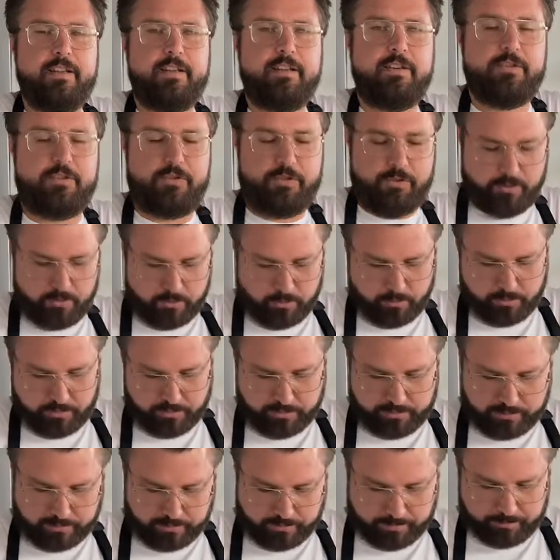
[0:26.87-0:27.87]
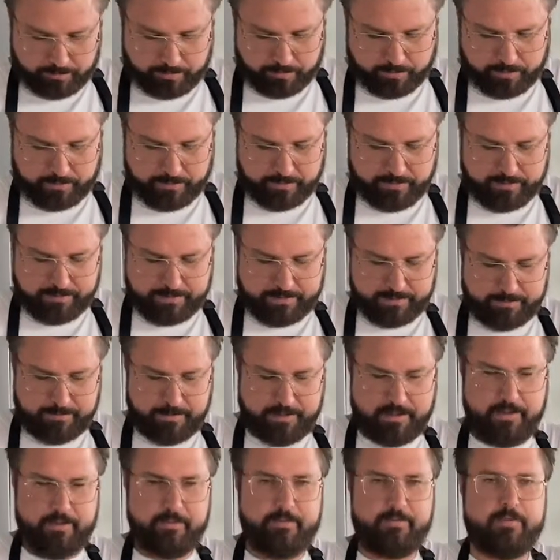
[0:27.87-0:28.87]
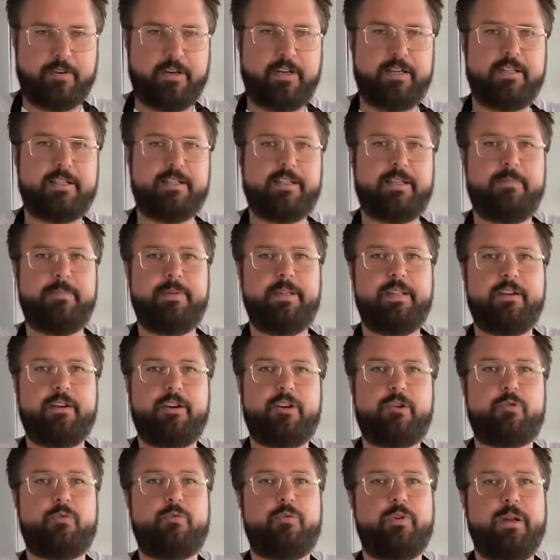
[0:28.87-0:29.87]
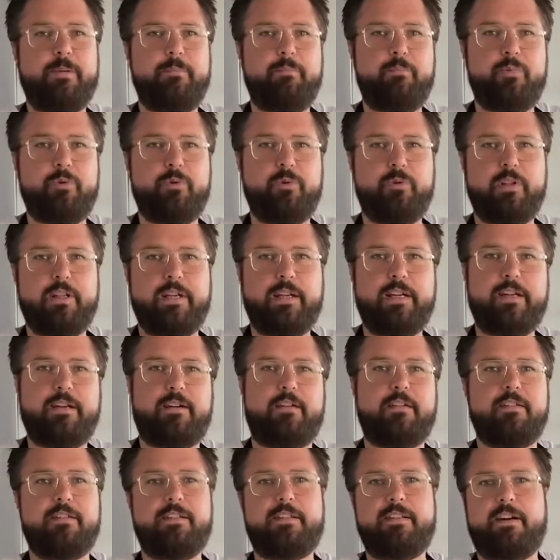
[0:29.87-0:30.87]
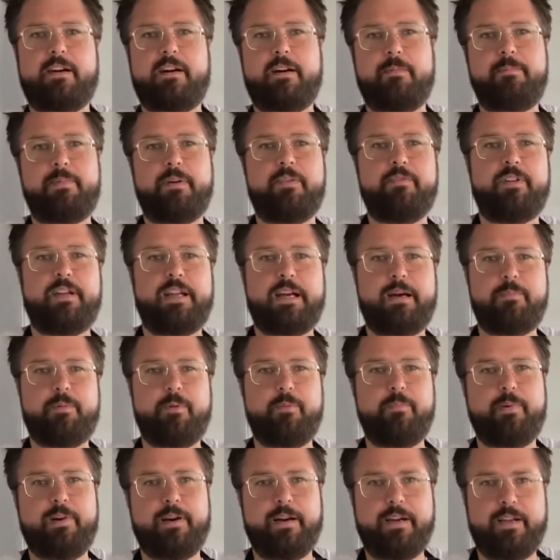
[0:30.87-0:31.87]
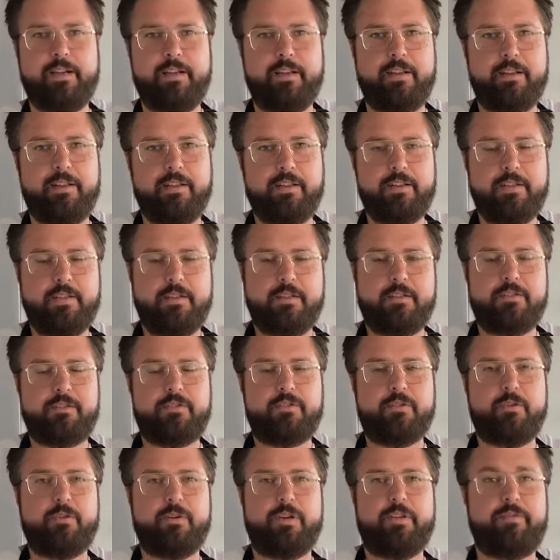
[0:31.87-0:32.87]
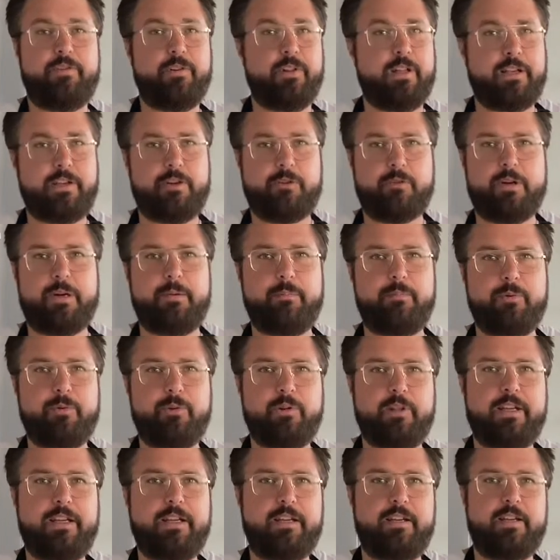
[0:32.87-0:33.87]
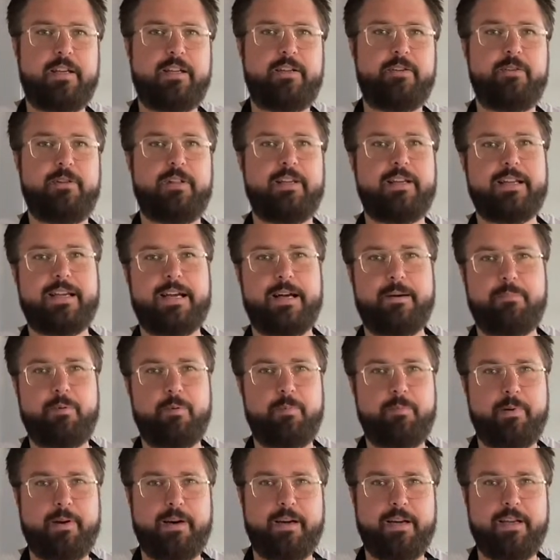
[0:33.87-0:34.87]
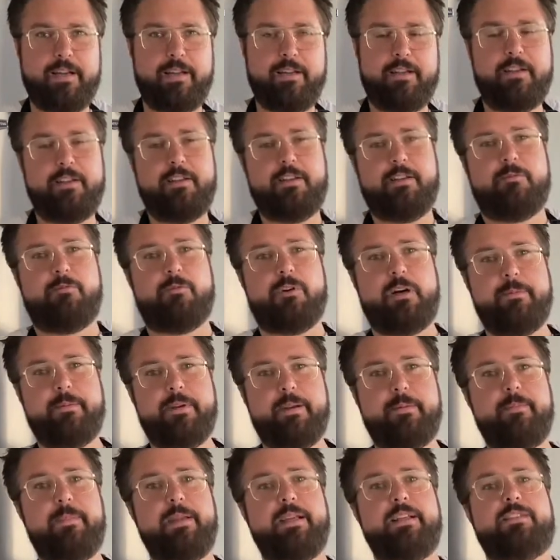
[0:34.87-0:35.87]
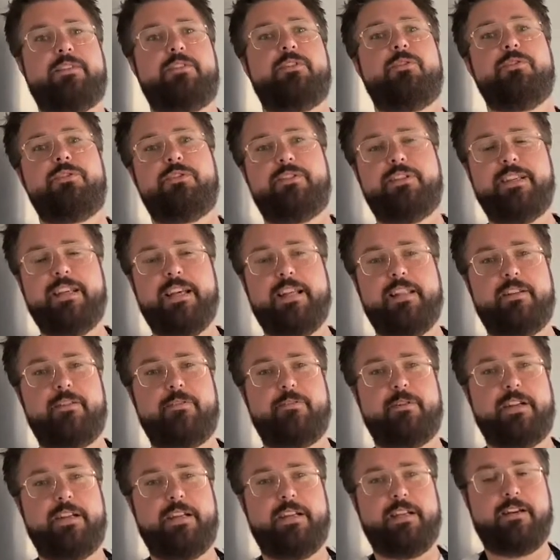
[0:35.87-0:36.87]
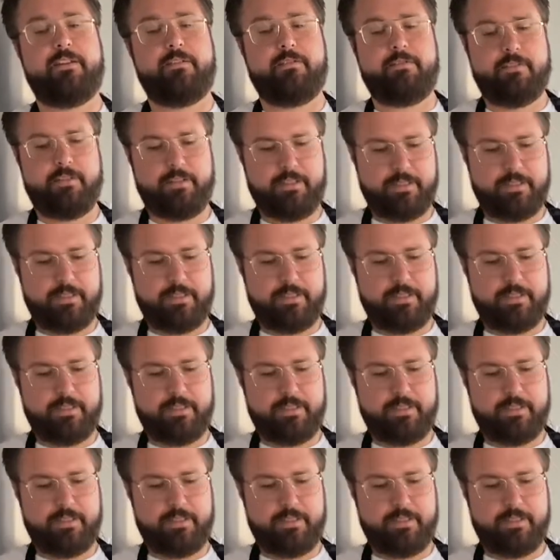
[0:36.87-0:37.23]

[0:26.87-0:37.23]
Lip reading: So the tart part is going to be fun. It's going to be the creme brulee on top of an apple pie. So if you like creme brulee and you like apple pie, well, I'm going to mix those together right now.